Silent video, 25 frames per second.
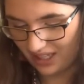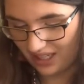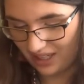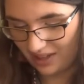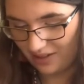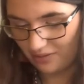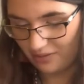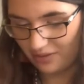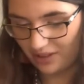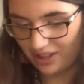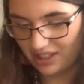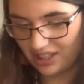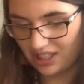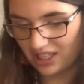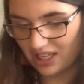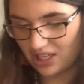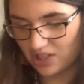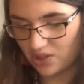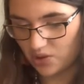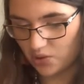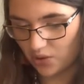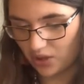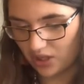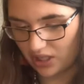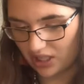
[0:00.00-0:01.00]
Really
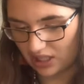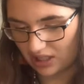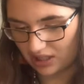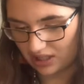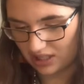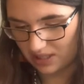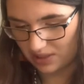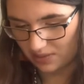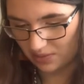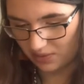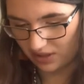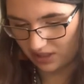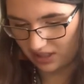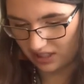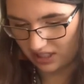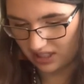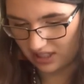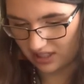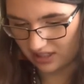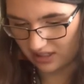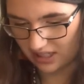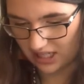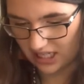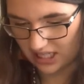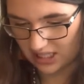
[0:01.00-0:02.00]
intriguing, this one
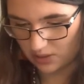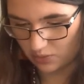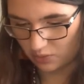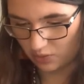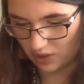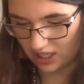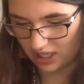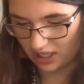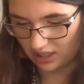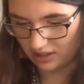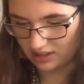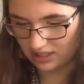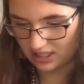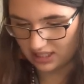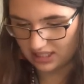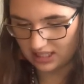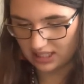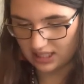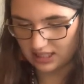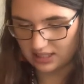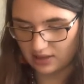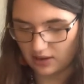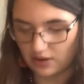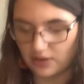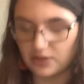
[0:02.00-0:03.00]
here as well. This
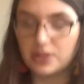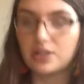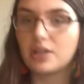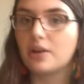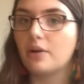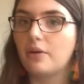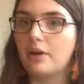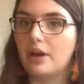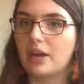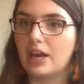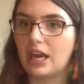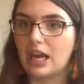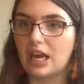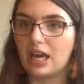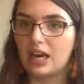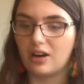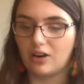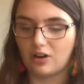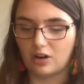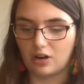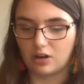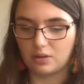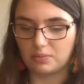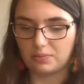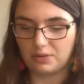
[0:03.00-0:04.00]
is also a
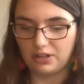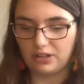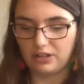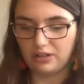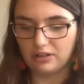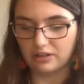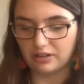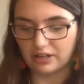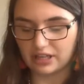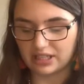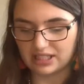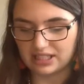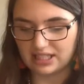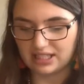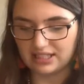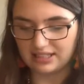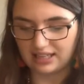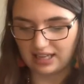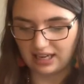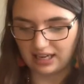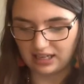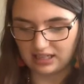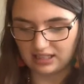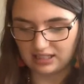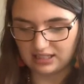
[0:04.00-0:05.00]
herbal or a
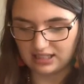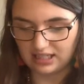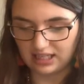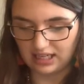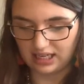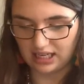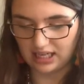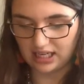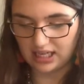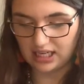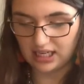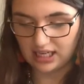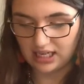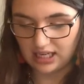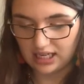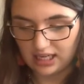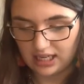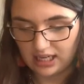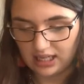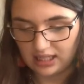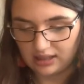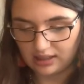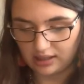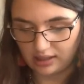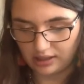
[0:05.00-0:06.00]
tisane tea.
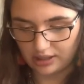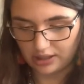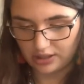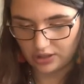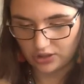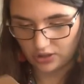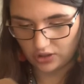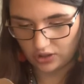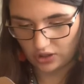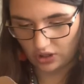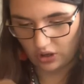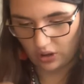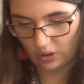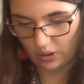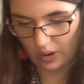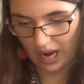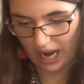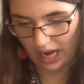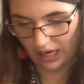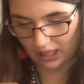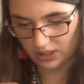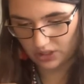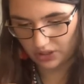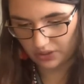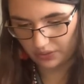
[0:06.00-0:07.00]
There is no
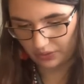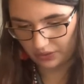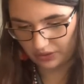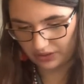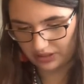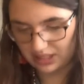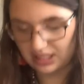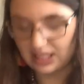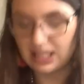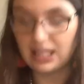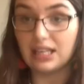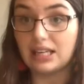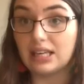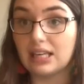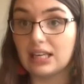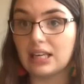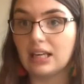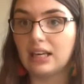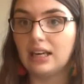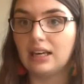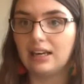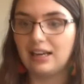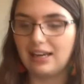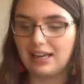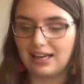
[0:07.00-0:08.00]
actual tea
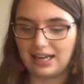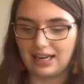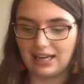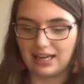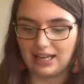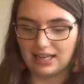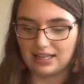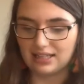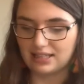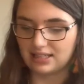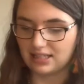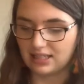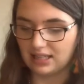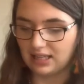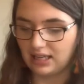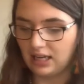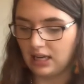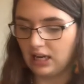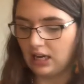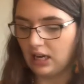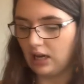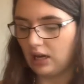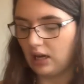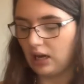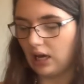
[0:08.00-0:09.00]
in it.
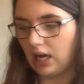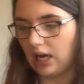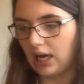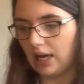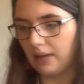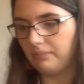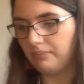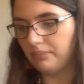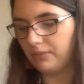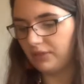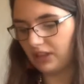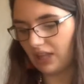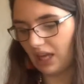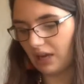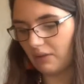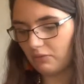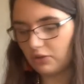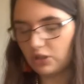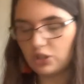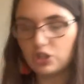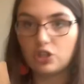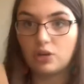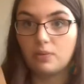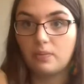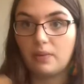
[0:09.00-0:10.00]
That one
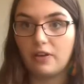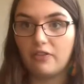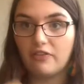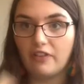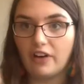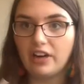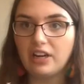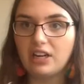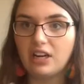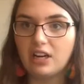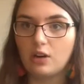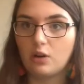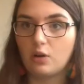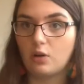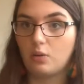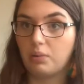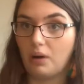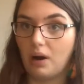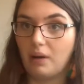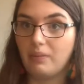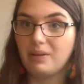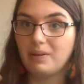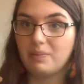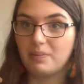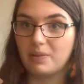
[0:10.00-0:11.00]
should be fun, and it'll
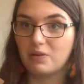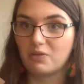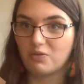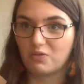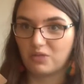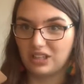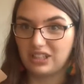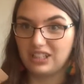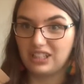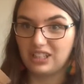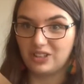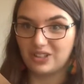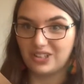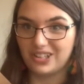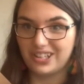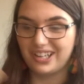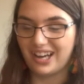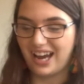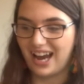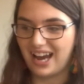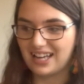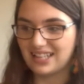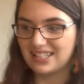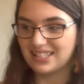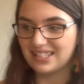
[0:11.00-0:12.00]
probably be really good
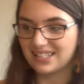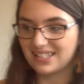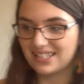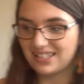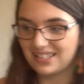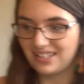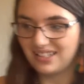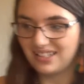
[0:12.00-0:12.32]
iced.